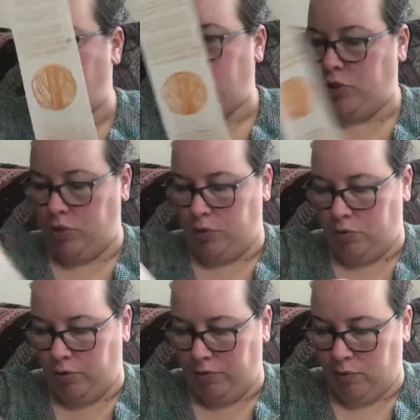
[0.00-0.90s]
1, 2,
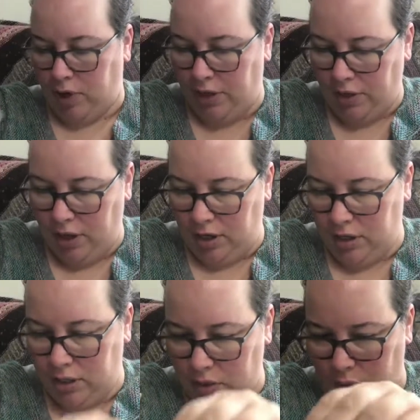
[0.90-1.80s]
3, 4. I thought
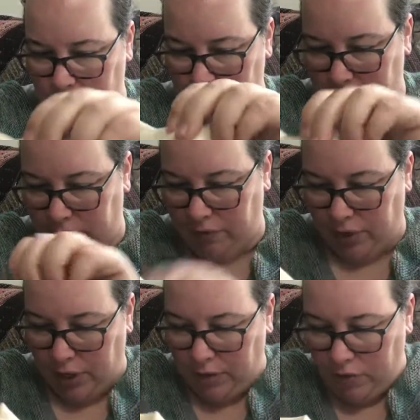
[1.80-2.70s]
this was a
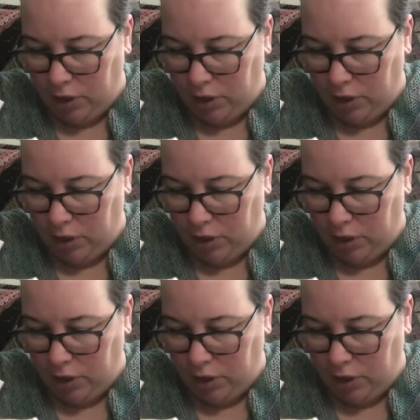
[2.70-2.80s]
5